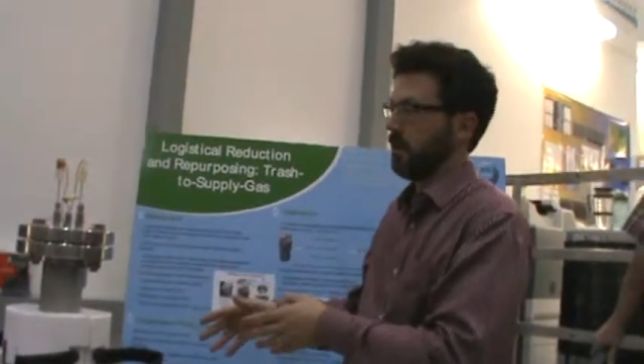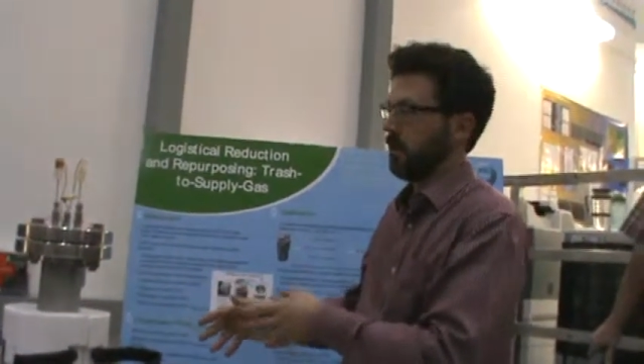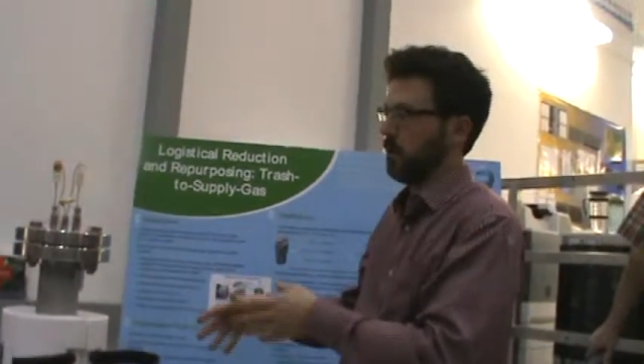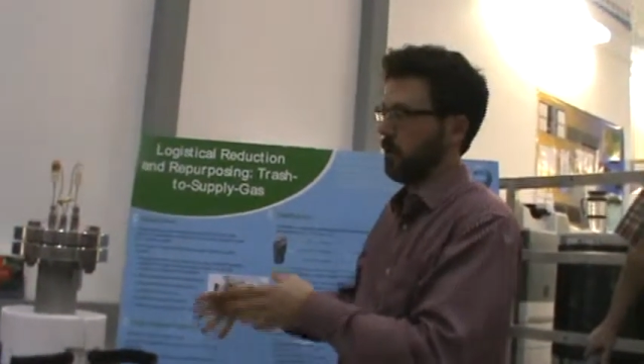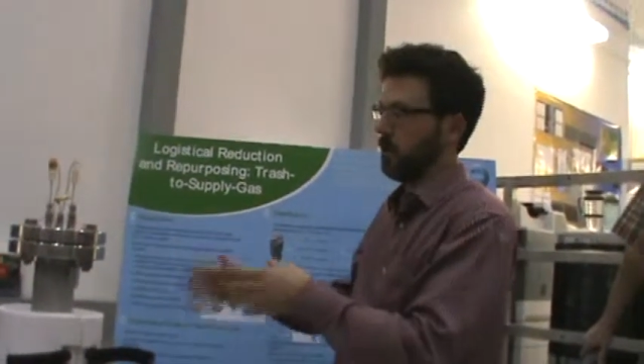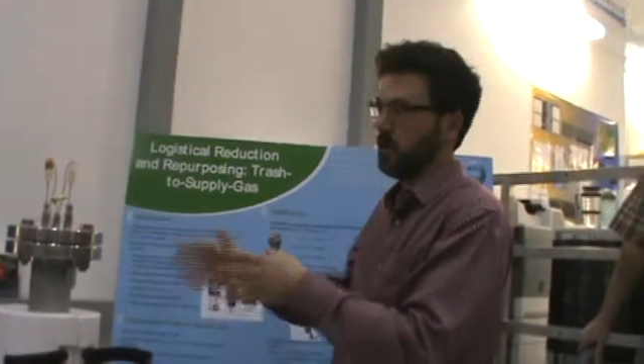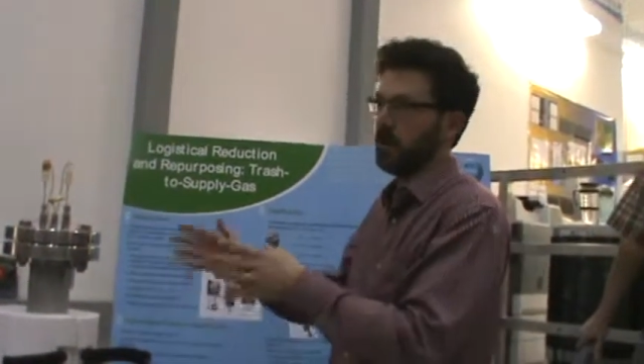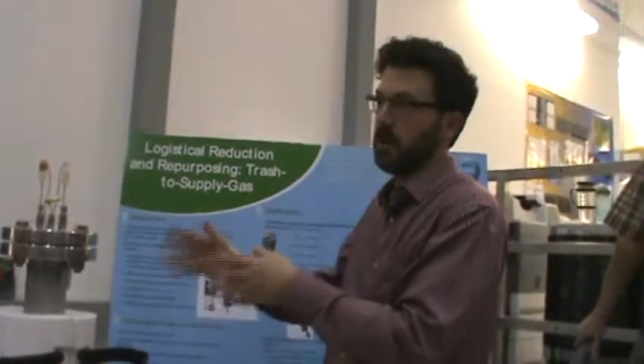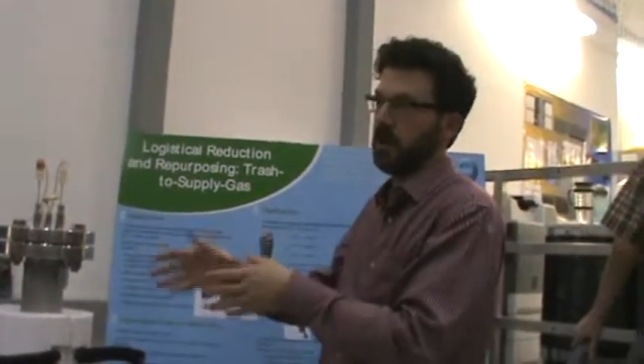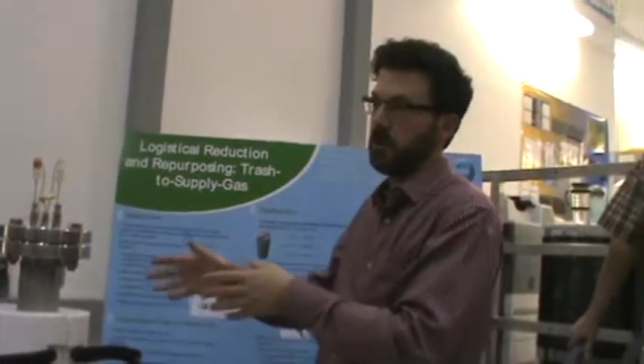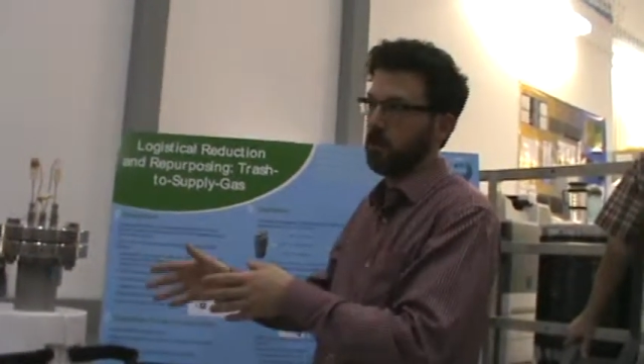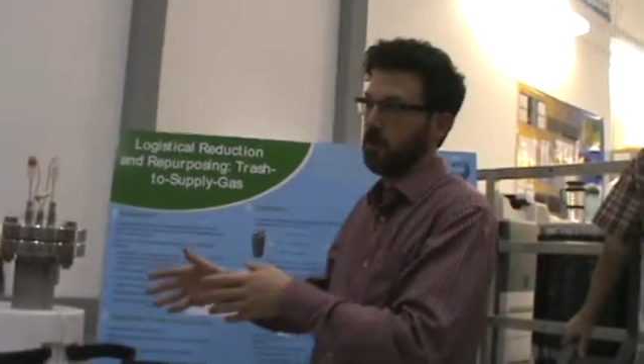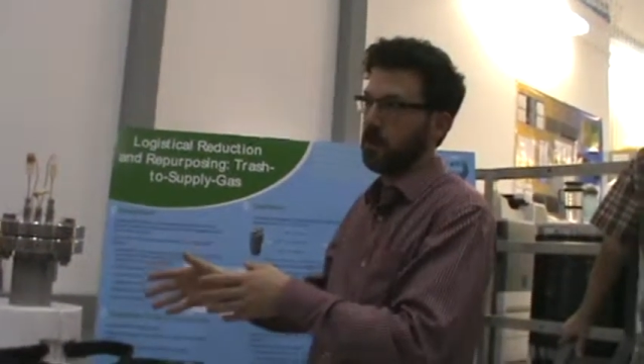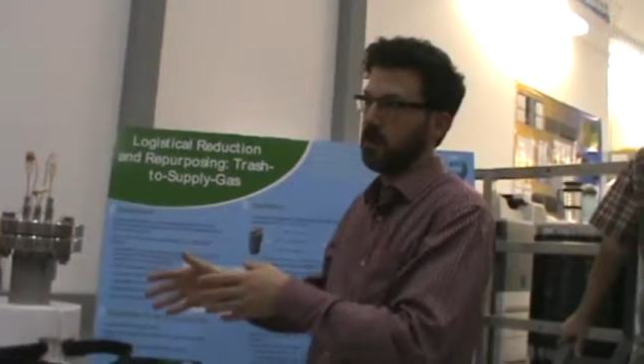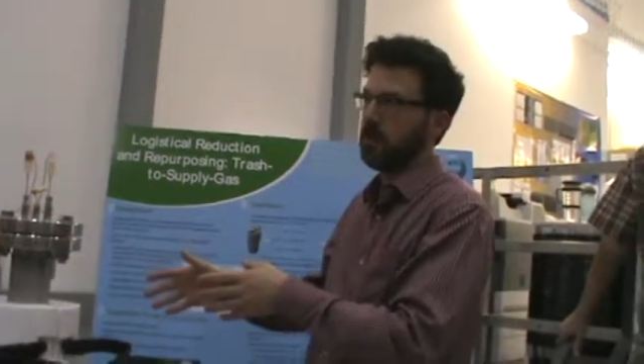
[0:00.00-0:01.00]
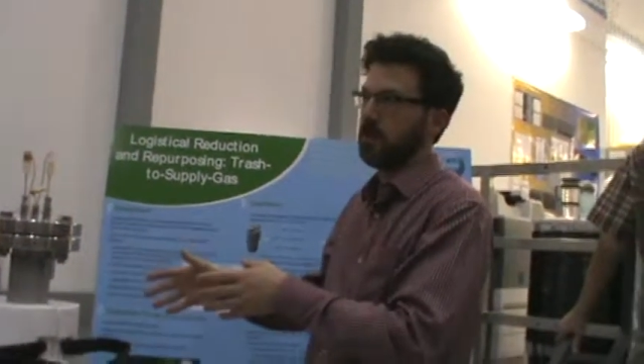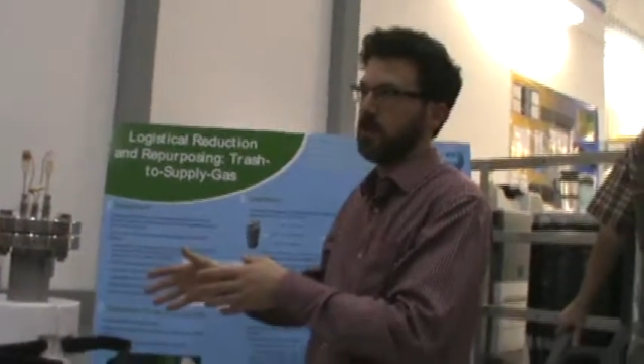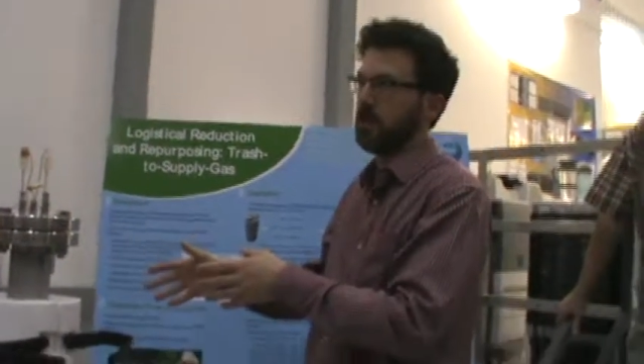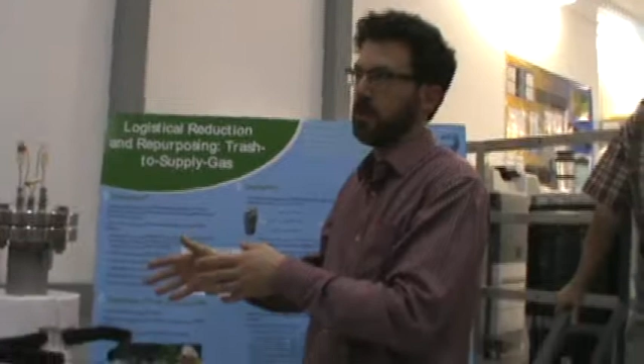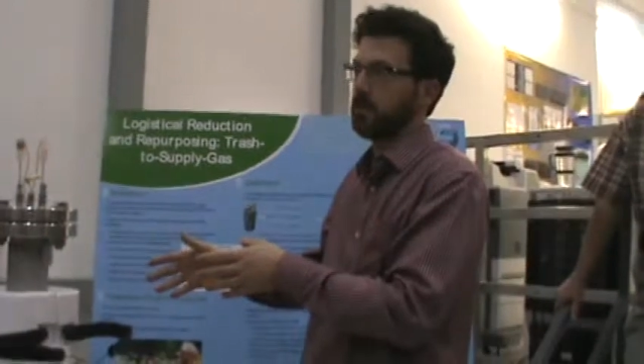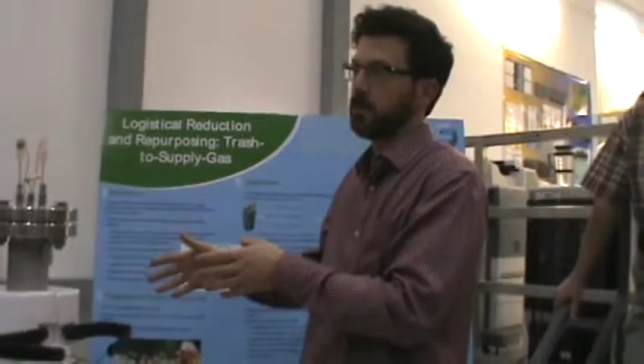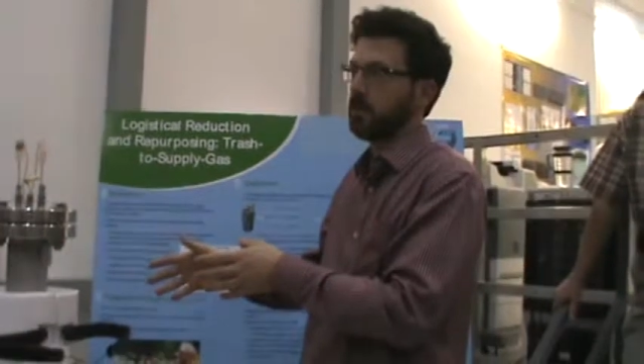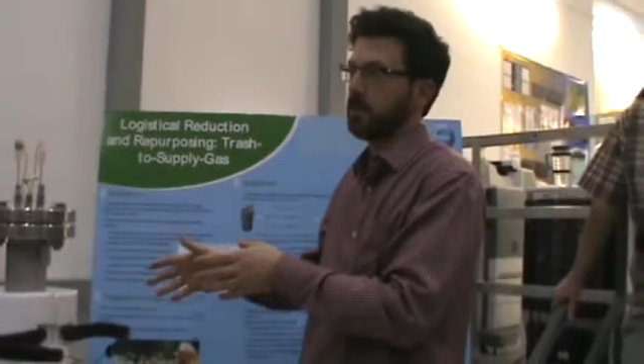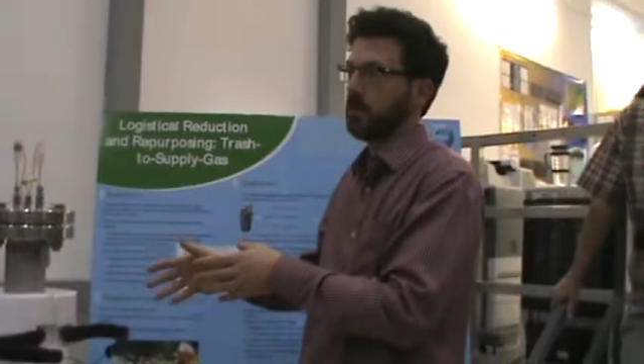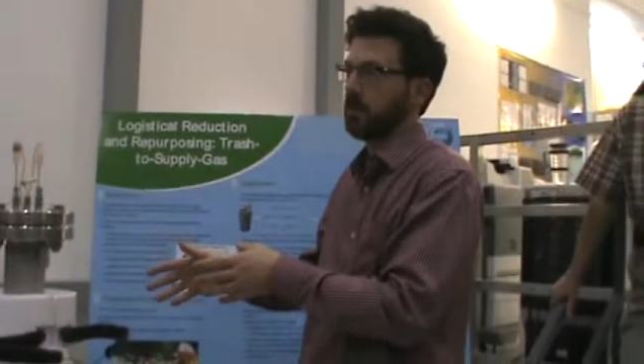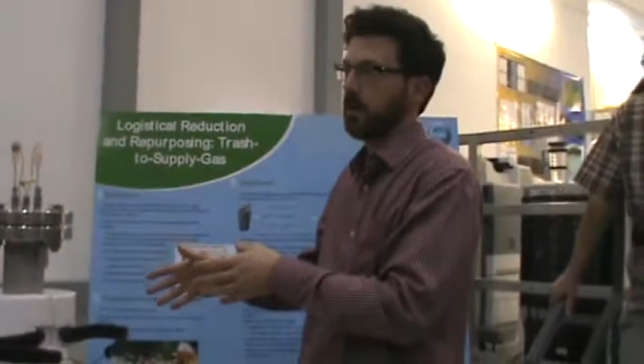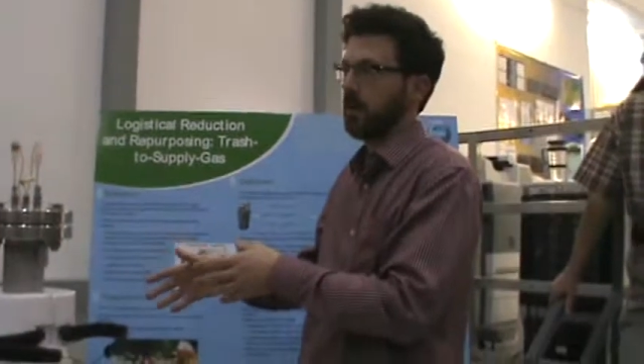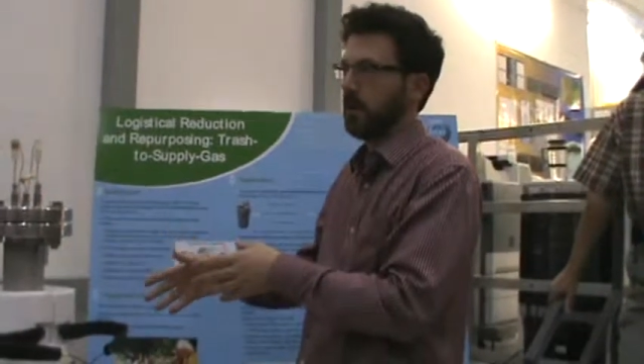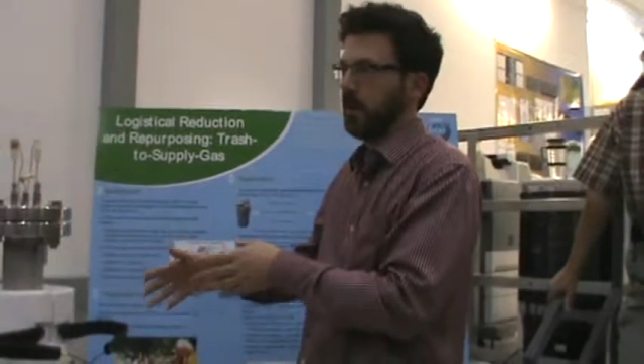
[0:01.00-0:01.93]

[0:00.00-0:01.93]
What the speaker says: They were able to take wood chips,